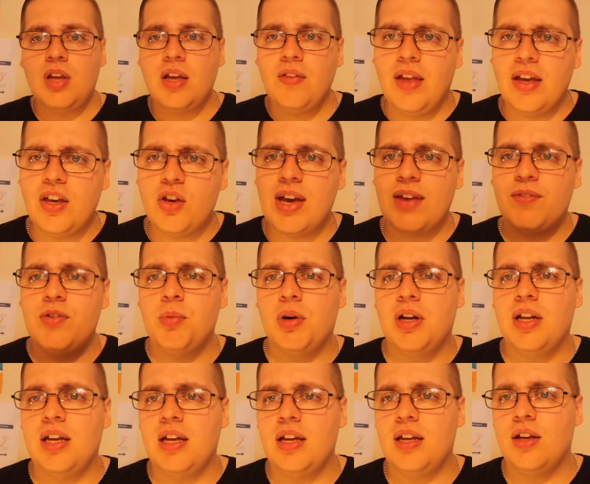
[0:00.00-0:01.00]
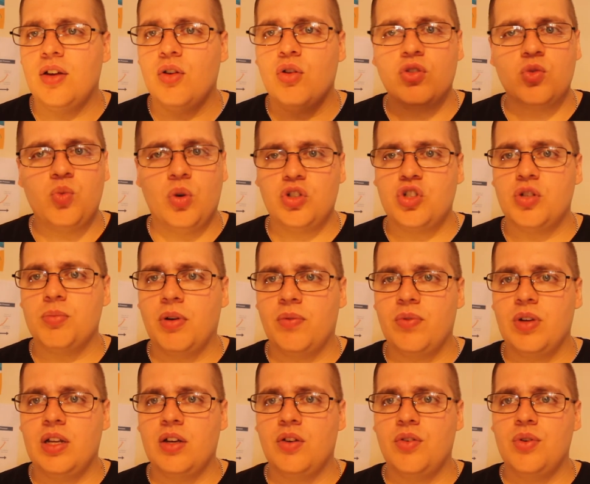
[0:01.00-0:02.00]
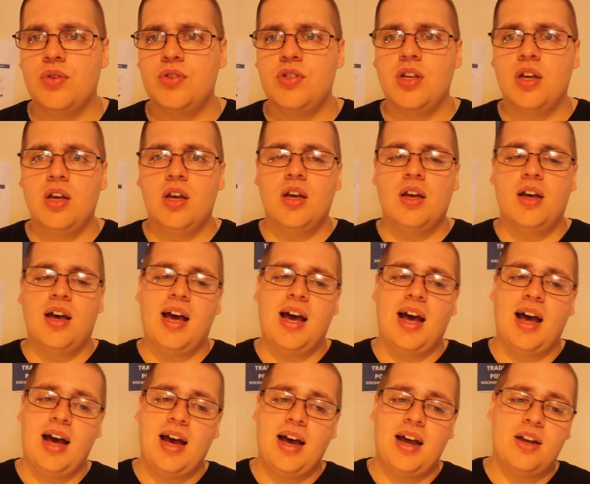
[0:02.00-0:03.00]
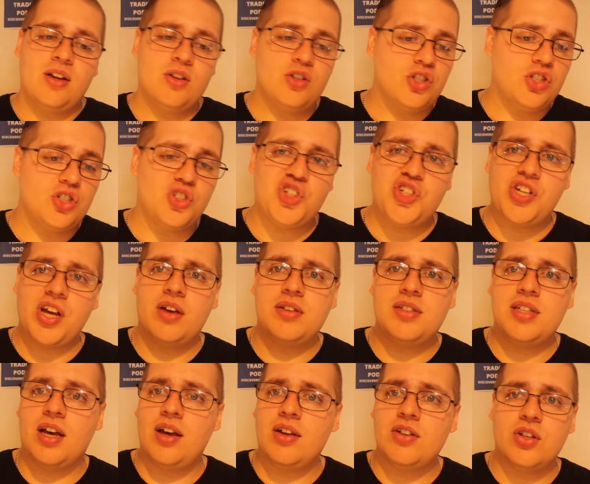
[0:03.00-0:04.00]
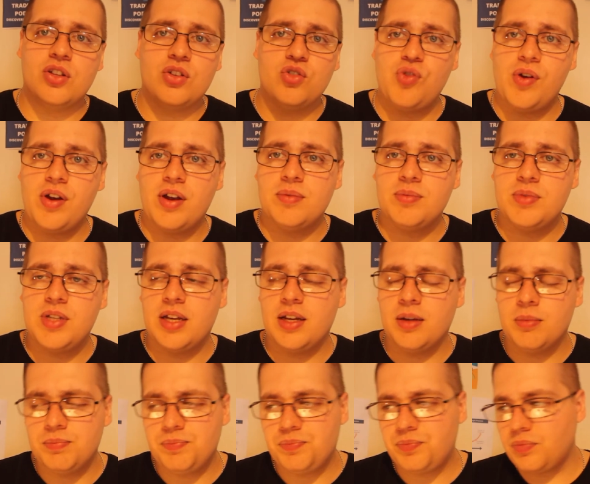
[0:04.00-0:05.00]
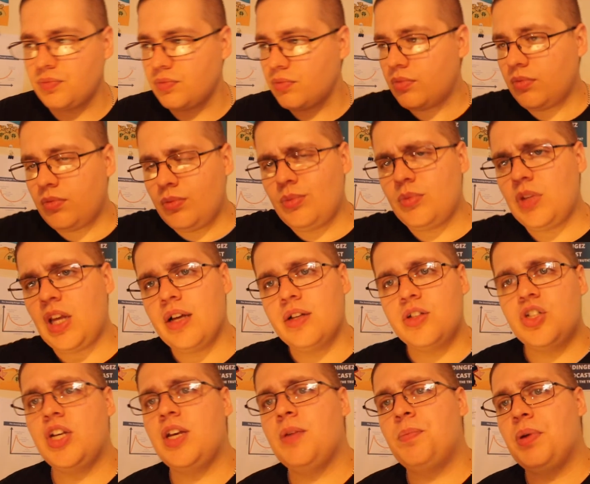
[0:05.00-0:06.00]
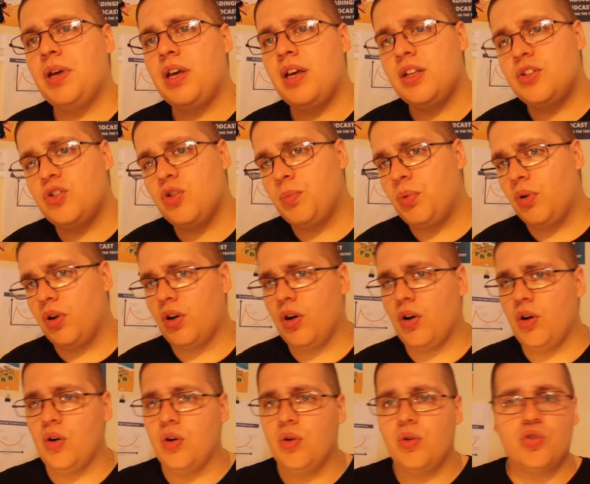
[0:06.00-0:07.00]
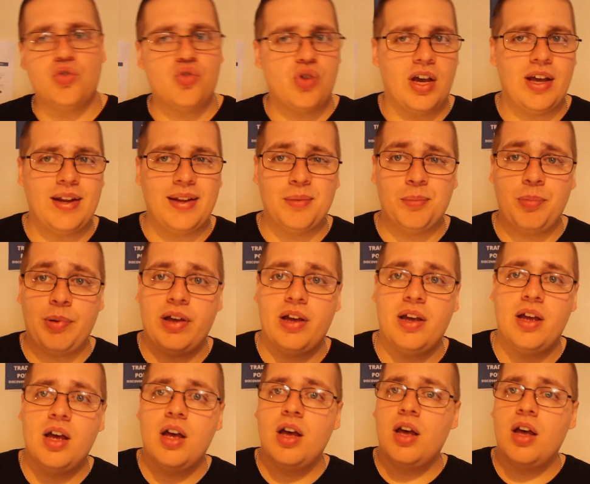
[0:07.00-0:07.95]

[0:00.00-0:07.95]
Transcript: Thank you everybody who's watching my videos, and just a shout out to the Dream Team, GP 2.0, the Trading Pit,